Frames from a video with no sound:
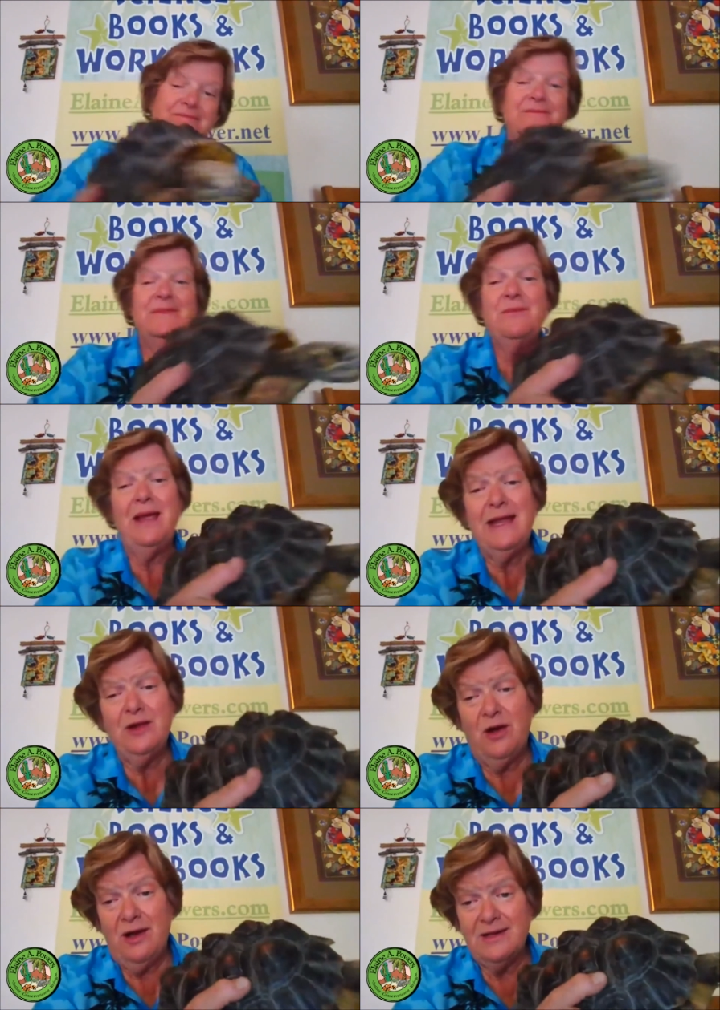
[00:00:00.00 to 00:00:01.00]
the main
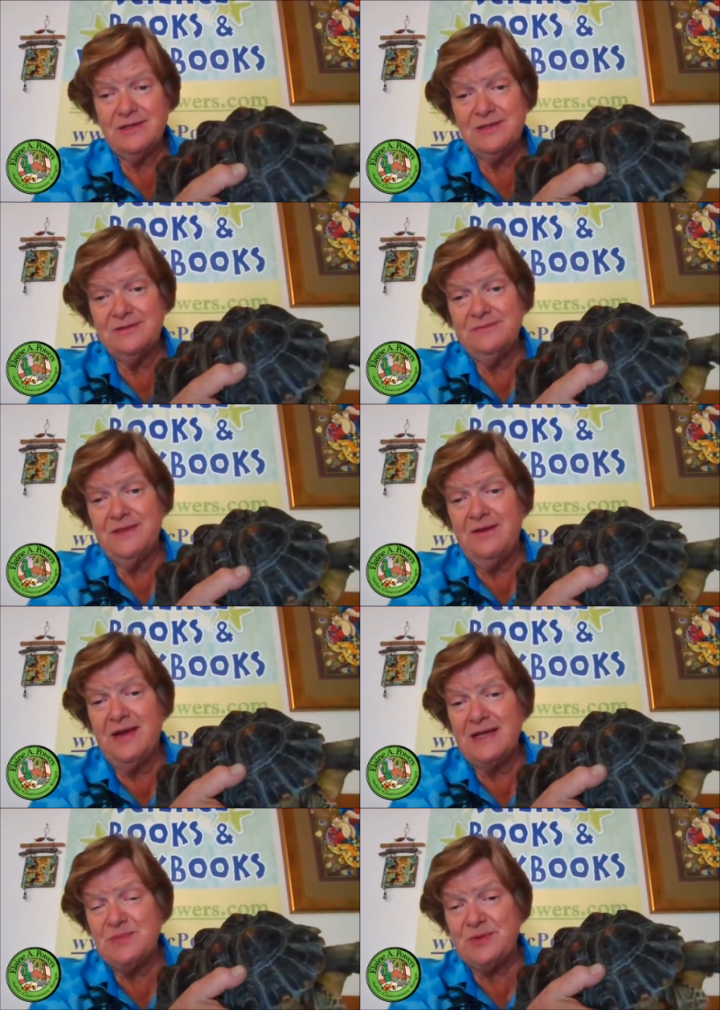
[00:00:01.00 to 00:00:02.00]
cause of
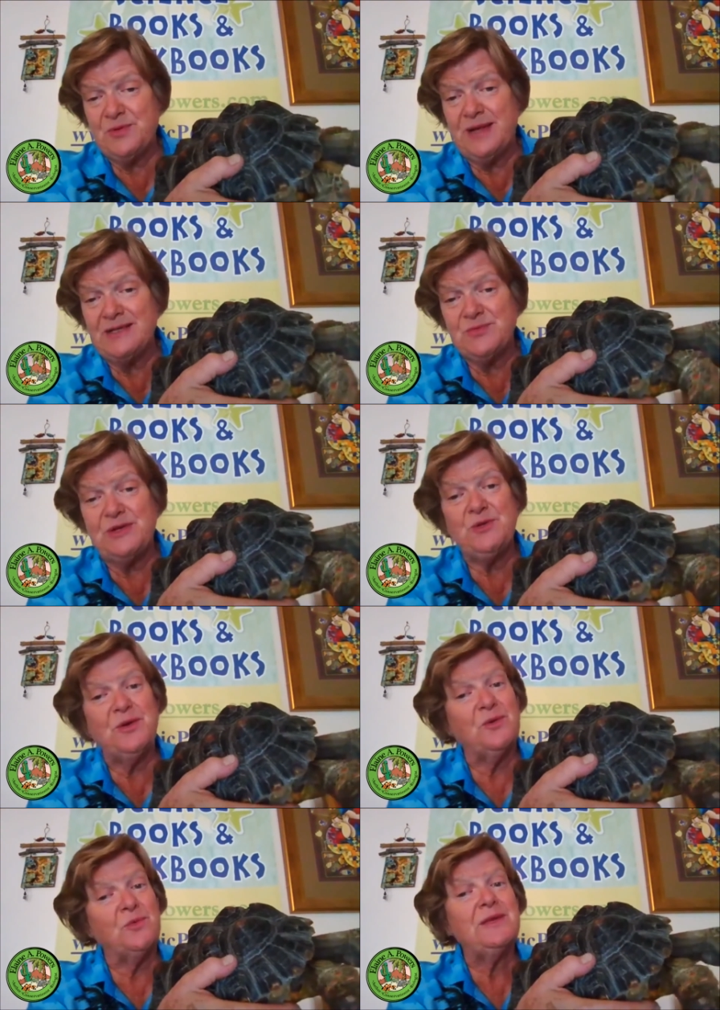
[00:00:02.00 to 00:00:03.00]
husbandry is we do
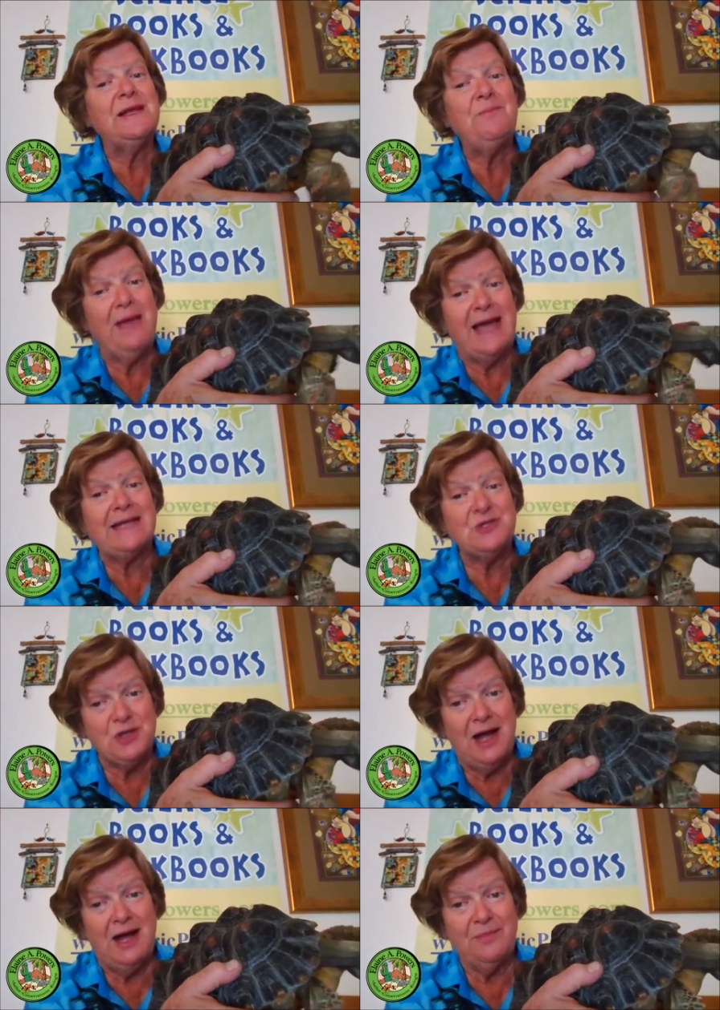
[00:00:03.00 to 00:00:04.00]
a really bad
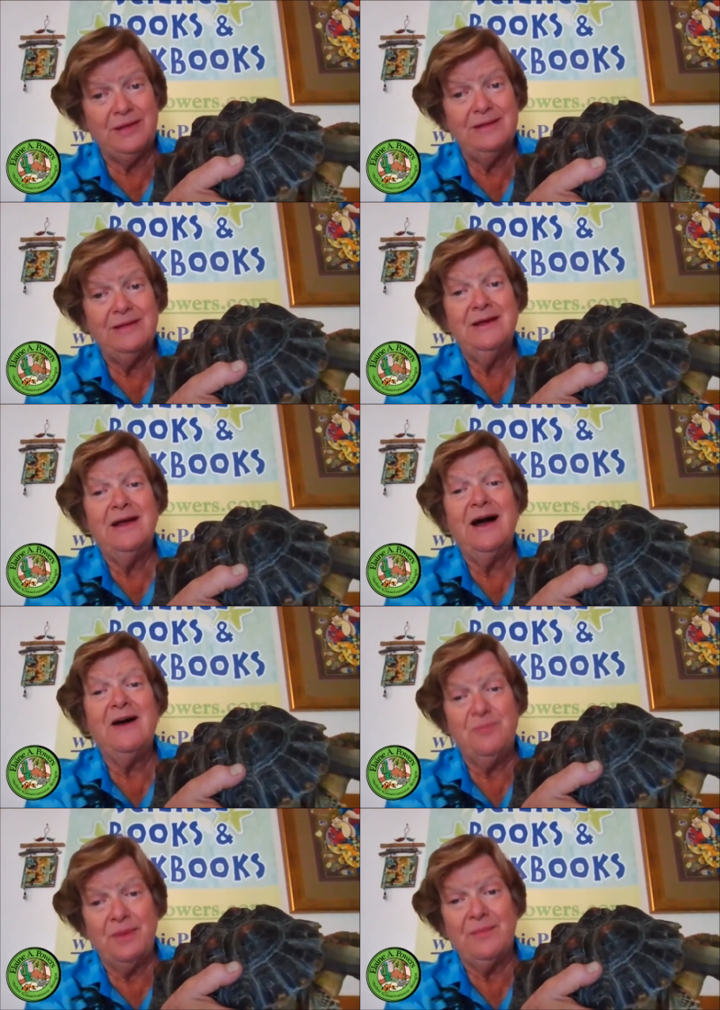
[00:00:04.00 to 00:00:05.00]
job
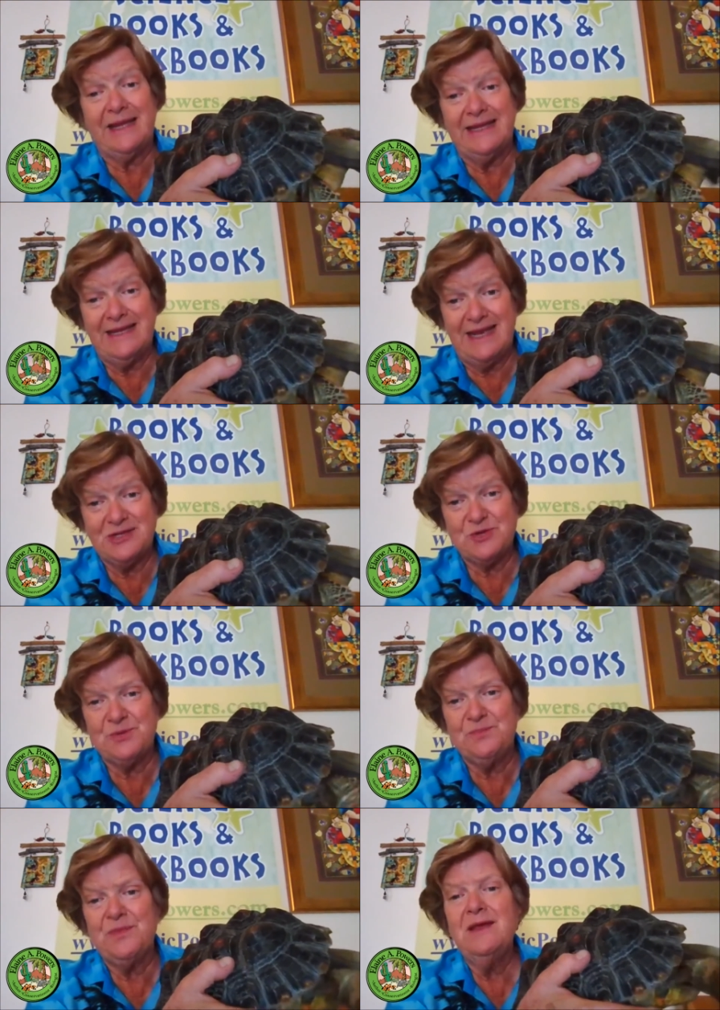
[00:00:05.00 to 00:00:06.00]
of mimicking
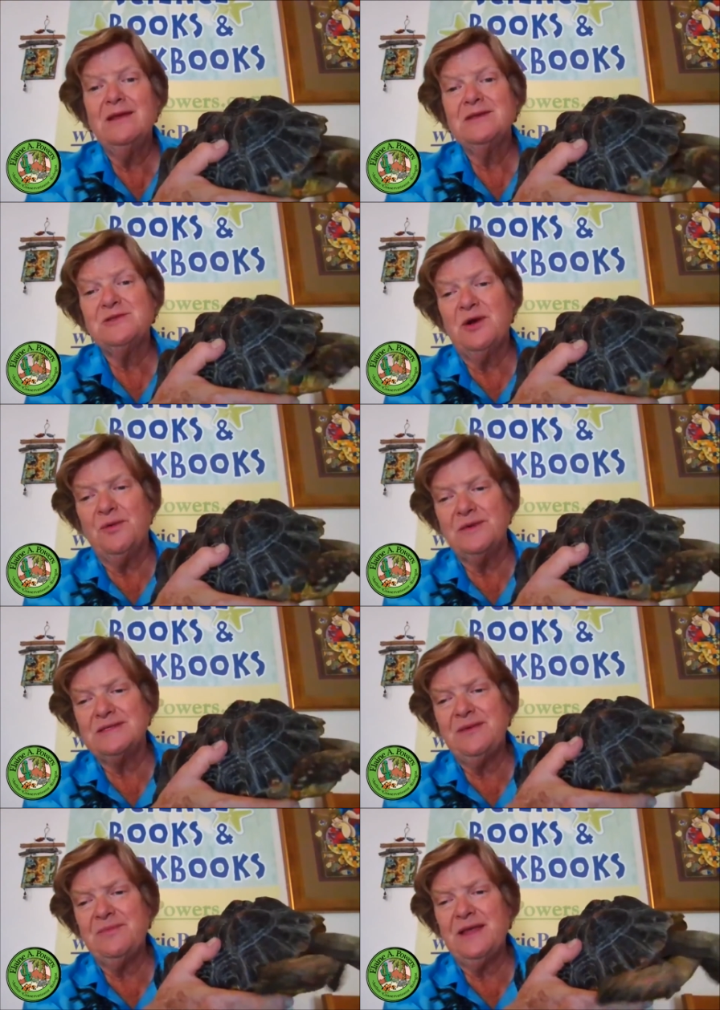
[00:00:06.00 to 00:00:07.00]
nature. So
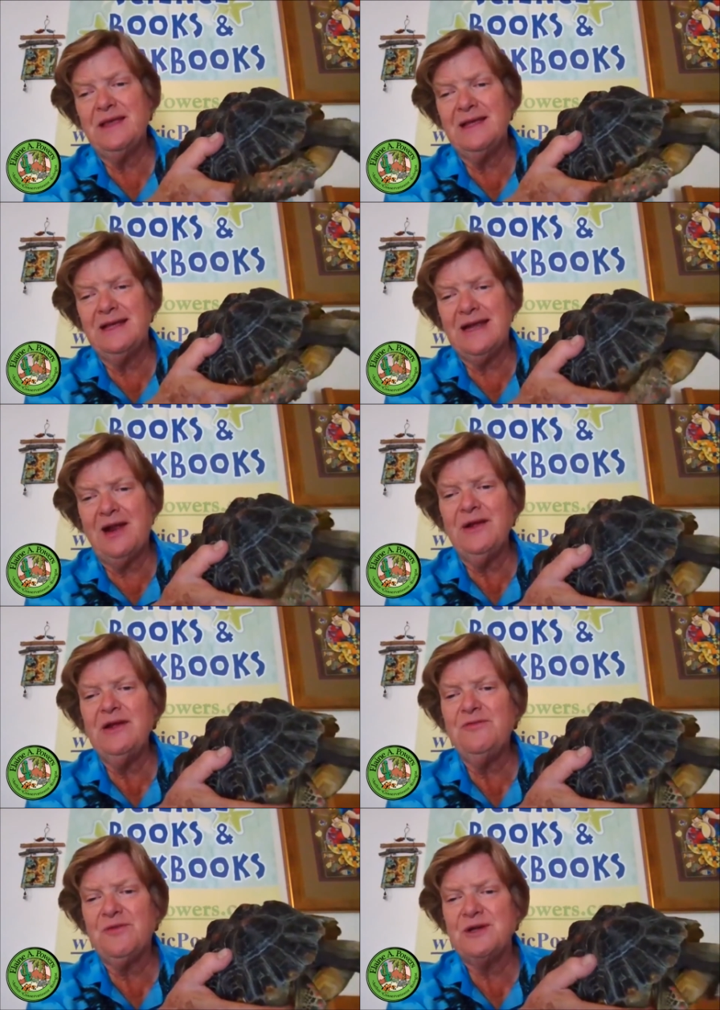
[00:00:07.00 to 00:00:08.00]
it's an
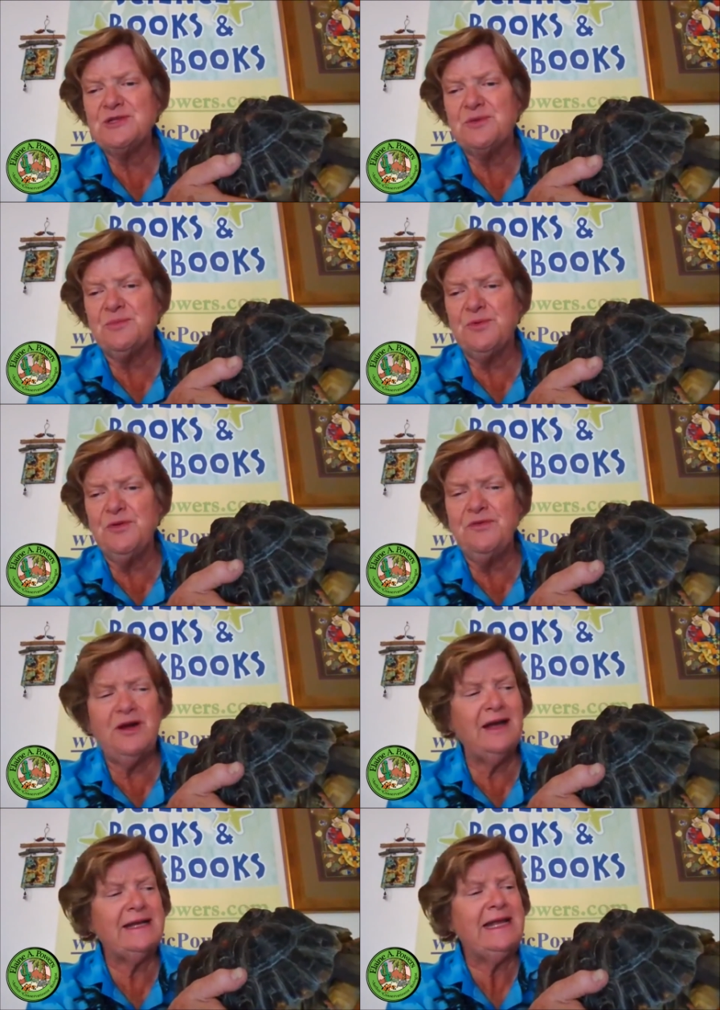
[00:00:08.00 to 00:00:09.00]
area for us to improve
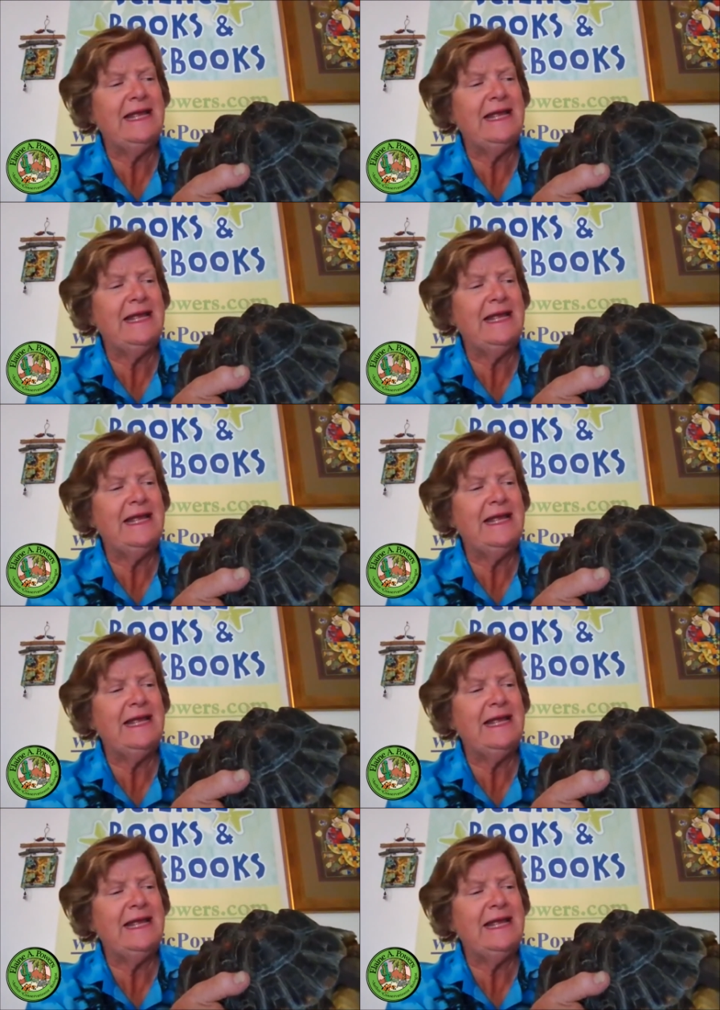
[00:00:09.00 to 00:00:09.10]
on,